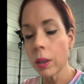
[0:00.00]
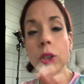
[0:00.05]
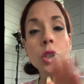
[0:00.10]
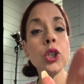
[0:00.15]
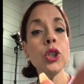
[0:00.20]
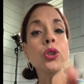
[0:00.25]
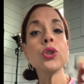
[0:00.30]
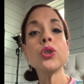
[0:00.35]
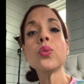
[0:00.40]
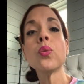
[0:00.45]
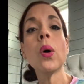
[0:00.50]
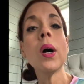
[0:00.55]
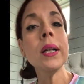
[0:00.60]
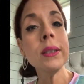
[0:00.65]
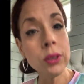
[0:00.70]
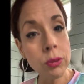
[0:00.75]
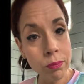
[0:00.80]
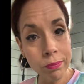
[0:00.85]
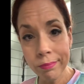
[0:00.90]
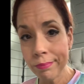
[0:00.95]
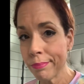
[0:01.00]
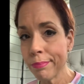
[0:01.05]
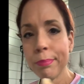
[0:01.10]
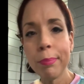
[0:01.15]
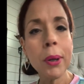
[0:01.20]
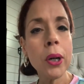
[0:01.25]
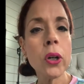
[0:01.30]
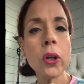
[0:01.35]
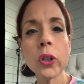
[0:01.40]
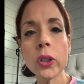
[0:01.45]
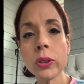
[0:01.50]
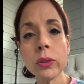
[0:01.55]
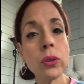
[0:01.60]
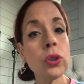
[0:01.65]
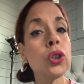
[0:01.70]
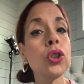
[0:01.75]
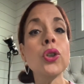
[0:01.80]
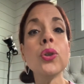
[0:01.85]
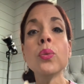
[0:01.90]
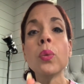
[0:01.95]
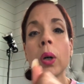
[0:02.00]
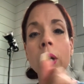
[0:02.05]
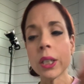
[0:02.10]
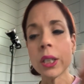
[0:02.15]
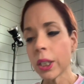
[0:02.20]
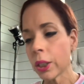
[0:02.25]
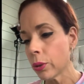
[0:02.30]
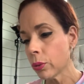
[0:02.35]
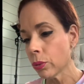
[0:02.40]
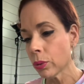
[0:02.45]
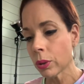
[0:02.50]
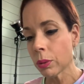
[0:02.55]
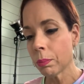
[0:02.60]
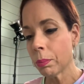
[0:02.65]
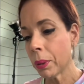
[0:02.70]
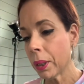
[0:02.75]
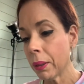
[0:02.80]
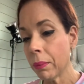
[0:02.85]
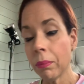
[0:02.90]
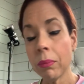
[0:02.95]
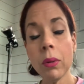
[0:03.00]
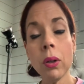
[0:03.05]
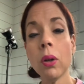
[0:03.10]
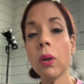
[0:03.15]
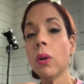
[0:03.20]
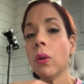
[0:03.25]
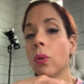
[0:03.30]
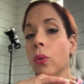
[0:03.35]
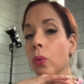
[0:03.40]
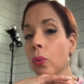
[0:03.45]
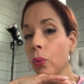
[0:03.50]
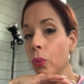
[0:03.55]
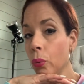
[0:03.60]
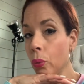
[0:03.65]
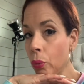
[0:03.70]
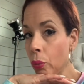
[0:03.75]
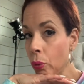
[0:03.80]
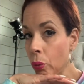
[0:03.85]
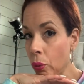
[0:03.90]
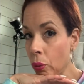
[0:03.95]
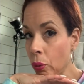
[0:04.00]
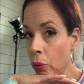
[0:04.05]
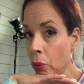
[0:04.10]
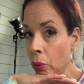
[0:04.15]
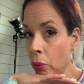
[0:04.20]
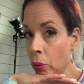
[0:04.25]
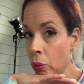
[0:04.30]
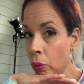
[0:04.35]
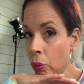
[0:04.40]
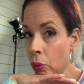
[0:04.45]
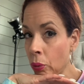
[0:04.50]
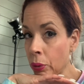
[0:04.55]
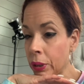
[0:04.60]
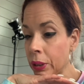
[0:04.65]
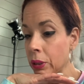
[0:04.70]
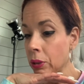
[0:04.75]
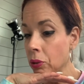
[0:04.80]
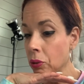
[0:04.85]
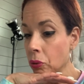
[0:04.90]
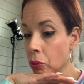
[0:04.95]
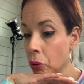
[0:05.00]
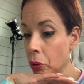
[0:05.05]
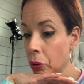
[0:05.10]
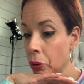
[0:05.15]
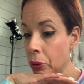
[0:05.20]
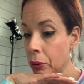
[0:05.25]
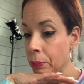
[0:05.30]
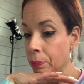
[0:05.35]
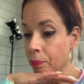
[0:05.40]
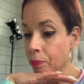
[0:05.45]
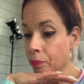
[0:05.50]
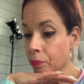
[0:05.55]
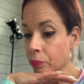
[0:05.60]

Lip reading: Use what burger you wanna use, but woo, this is good.